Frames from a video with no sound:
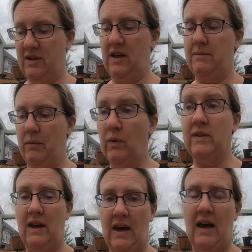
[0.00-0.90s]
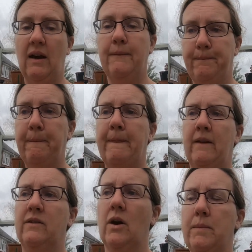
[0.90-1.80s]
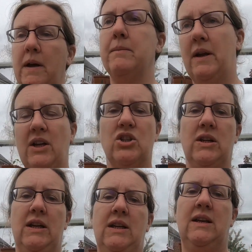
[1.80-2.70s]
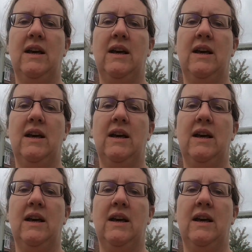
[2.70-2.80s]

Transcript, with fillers: keep it with the air to go pink but actually